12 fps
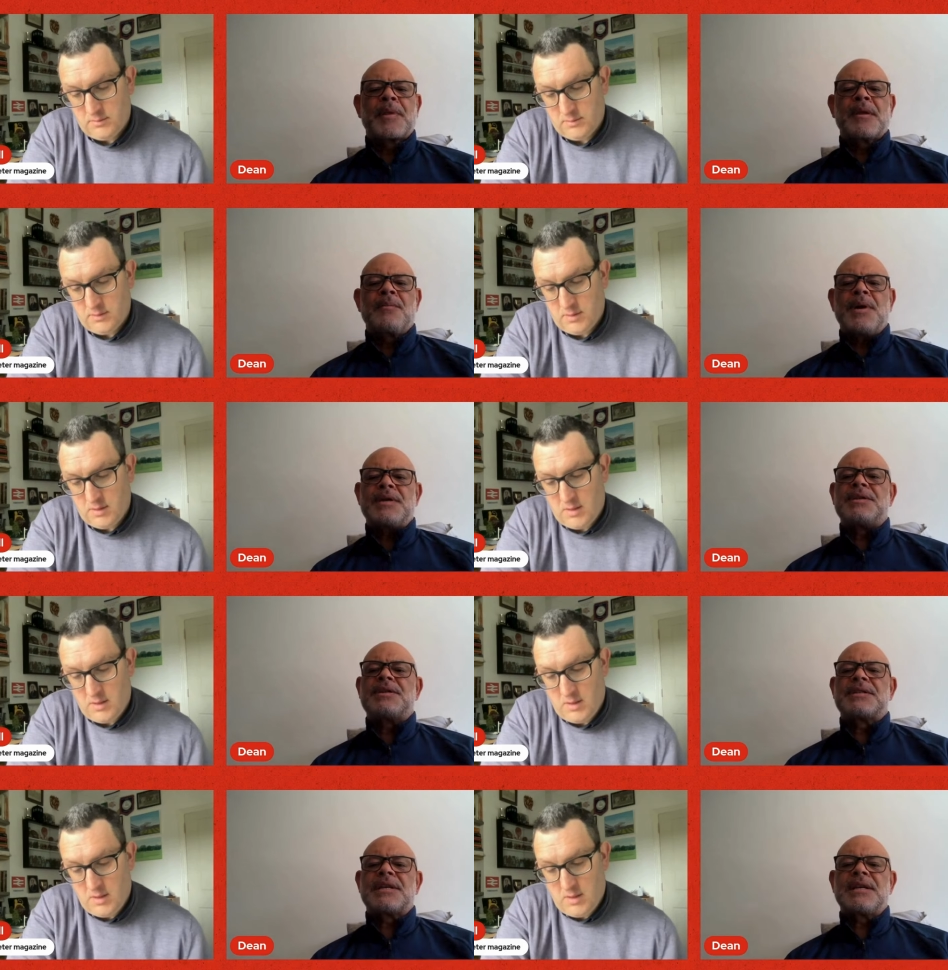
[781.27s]
Speaker 1: whereas
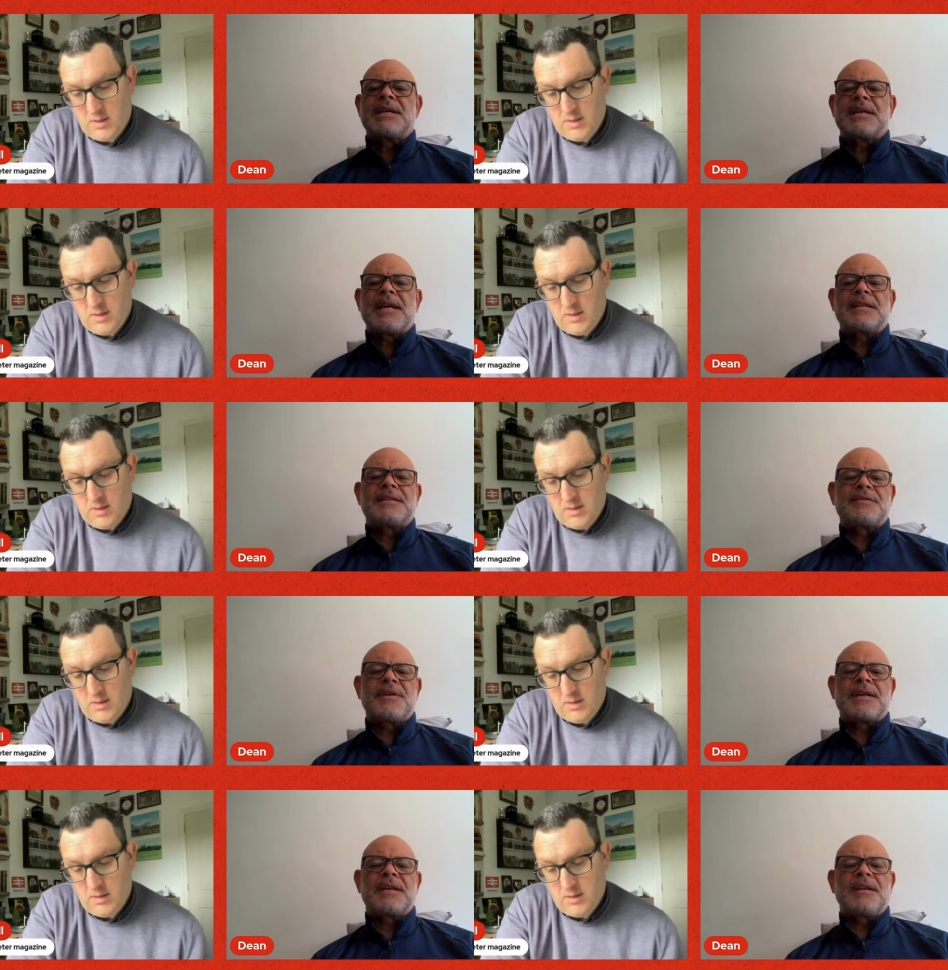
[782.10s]
you'd see in county
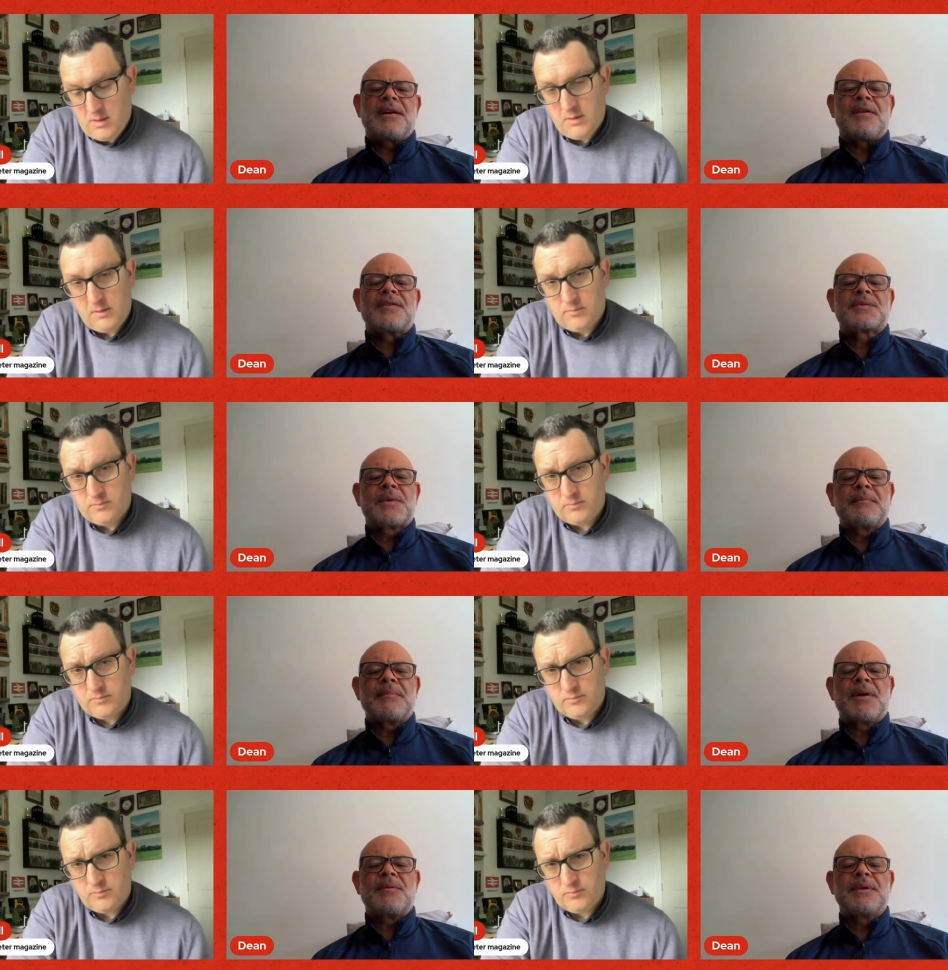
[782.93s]
cricket a lot of
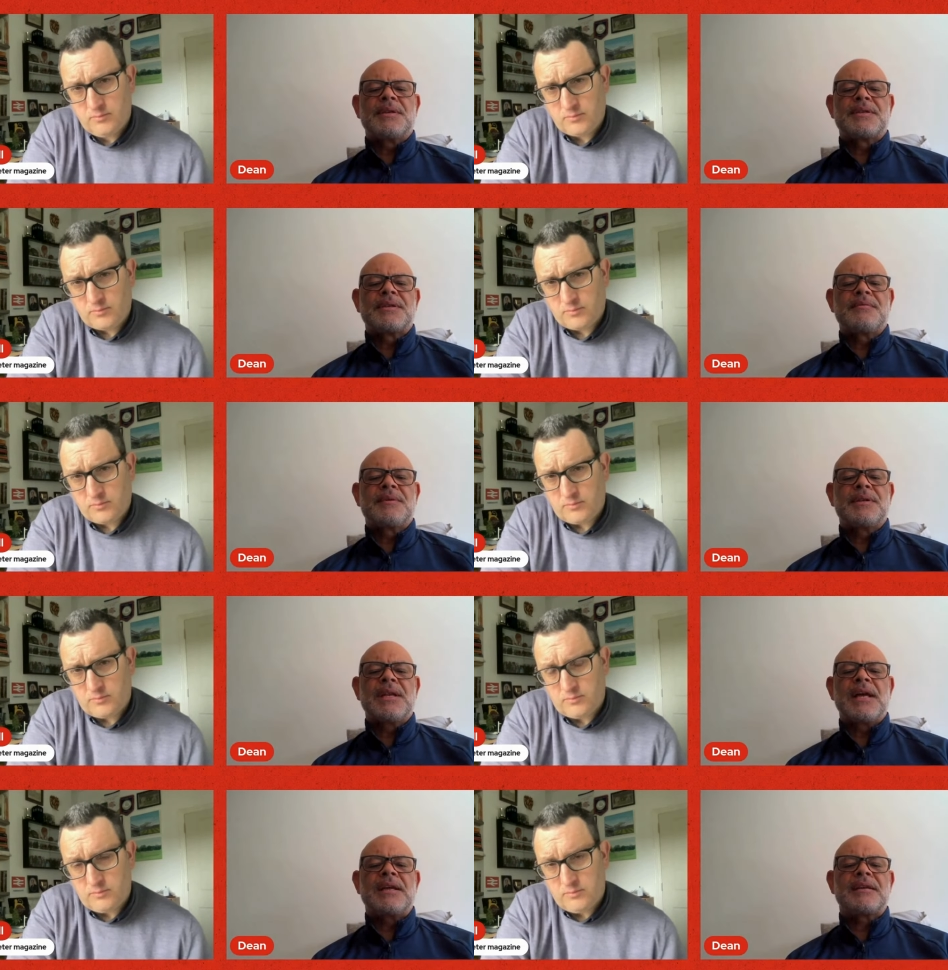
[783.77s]
swing bowlers who
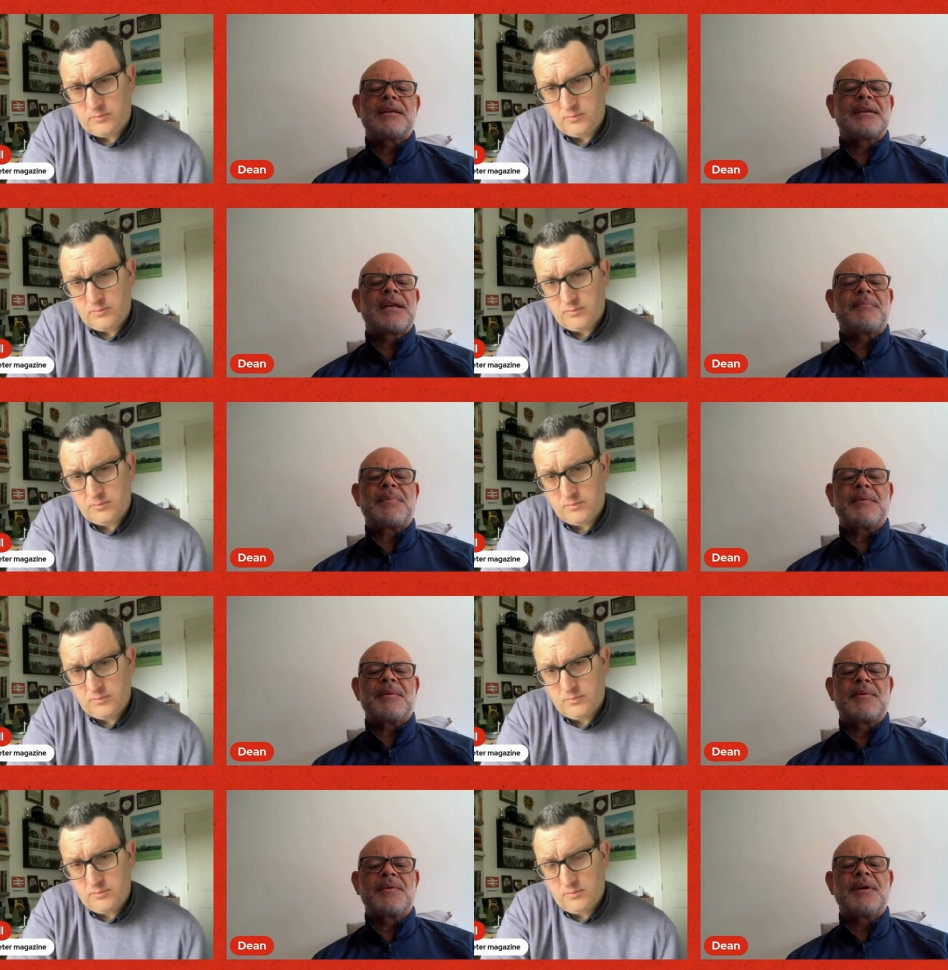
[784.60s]
would let get
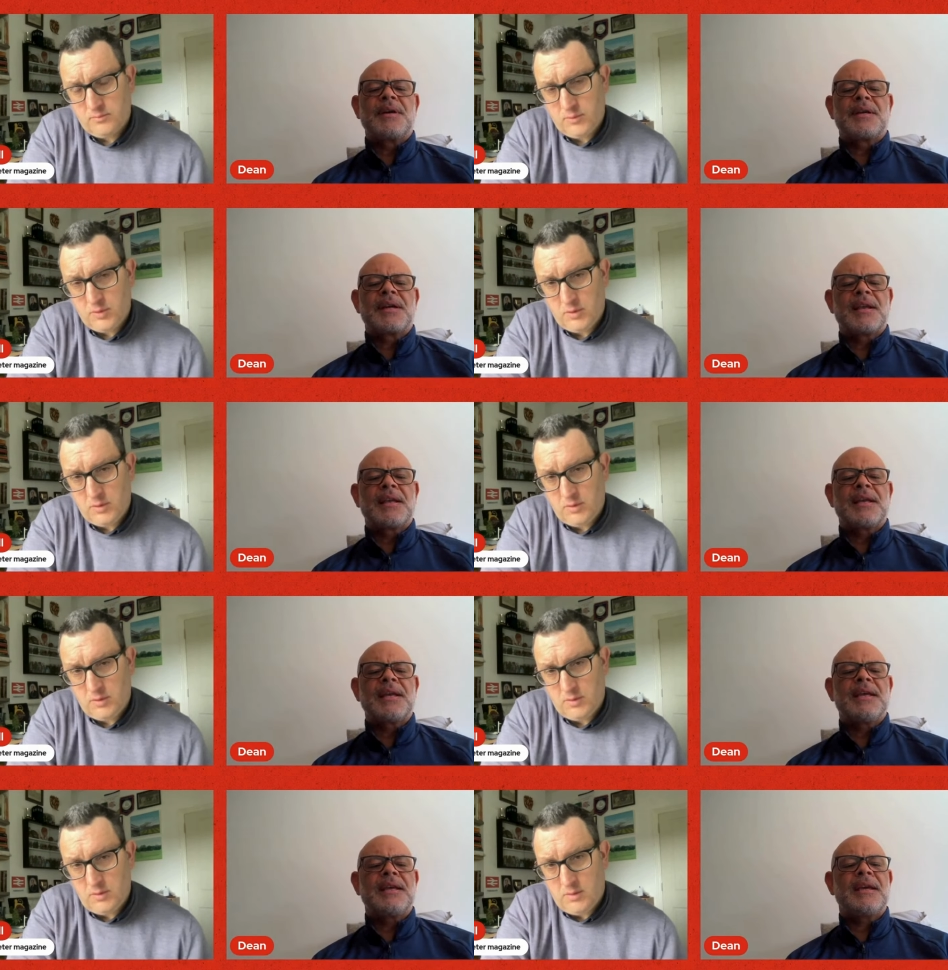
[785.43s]
people caught at
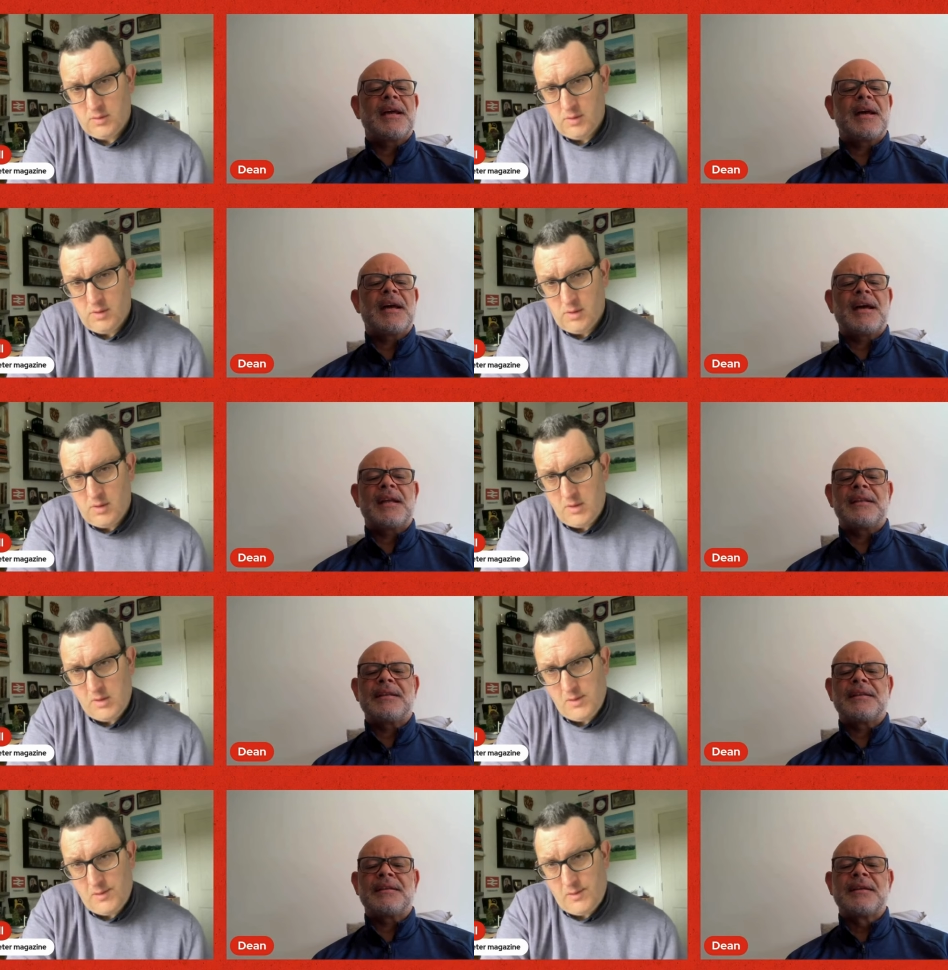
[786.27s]
gully
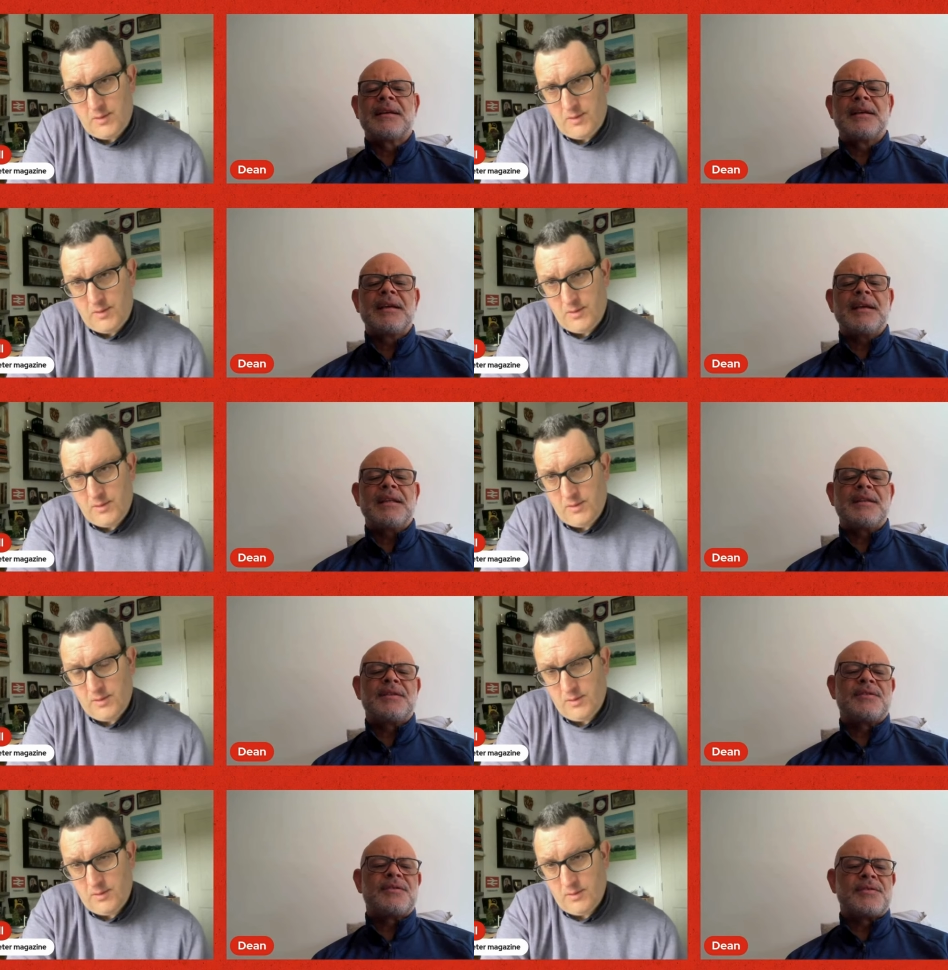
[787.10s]
and in
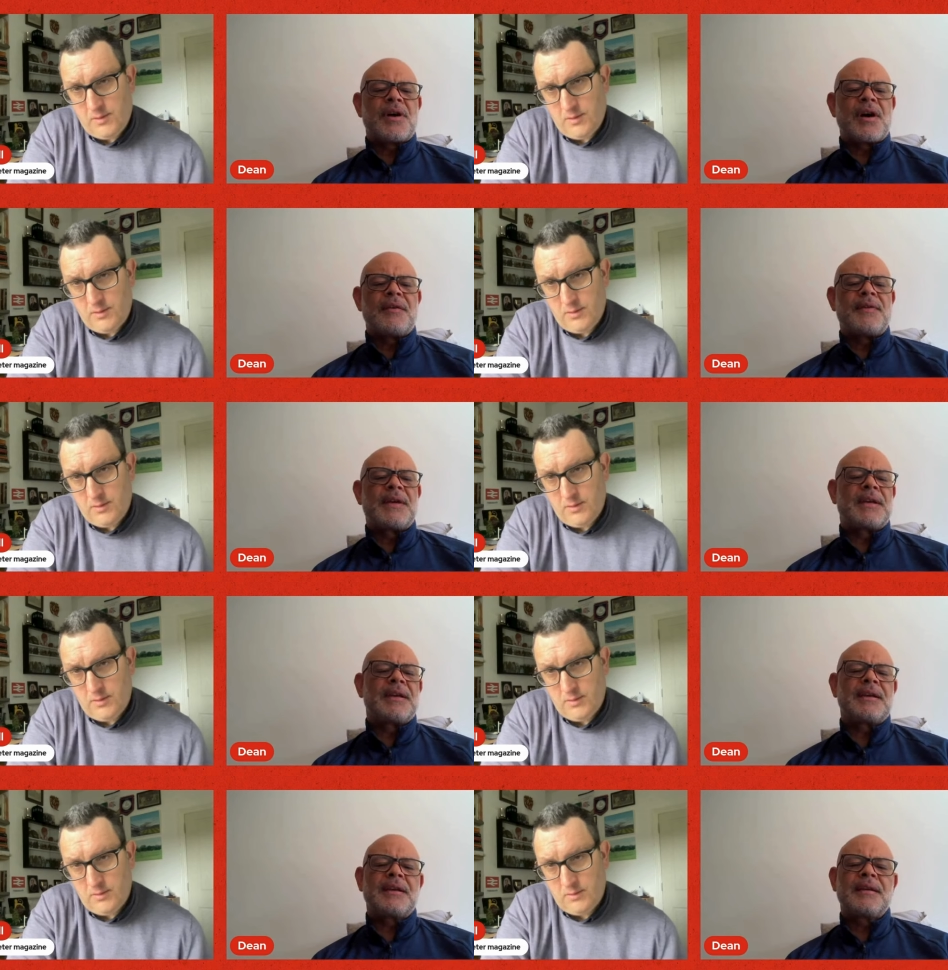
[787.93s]
the driving,